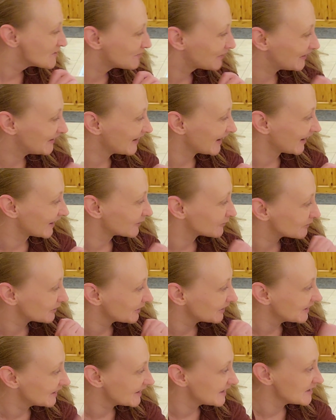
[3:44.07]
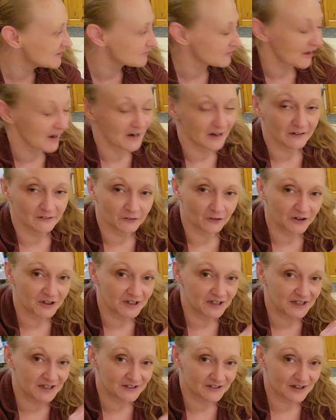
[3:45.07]
But yeah, we're going to leave that, and I
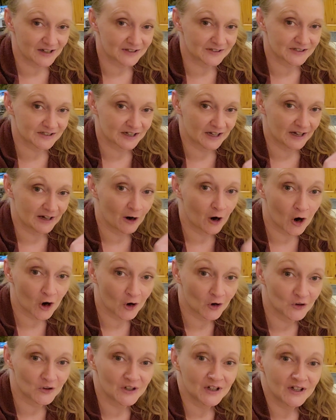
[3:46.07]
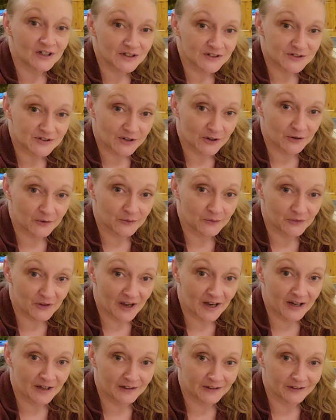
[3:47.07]
need that to get hot, so
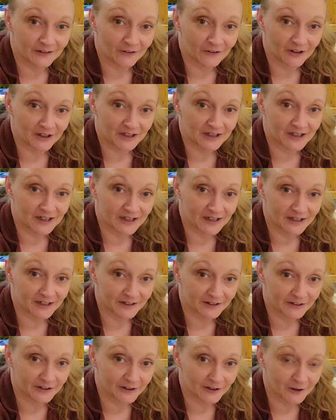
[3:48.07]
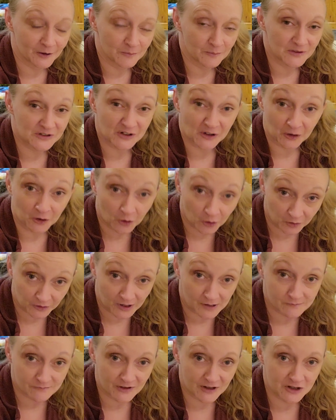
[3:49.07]
then I can, it's going to cook
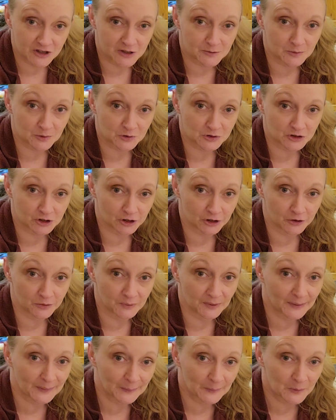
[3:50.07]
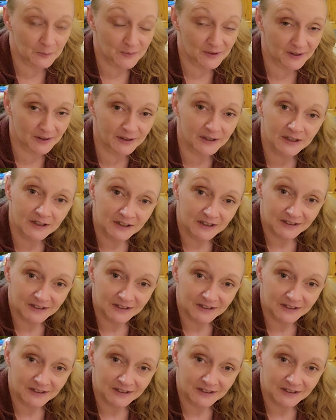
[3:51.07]
down vegetables through a little bit,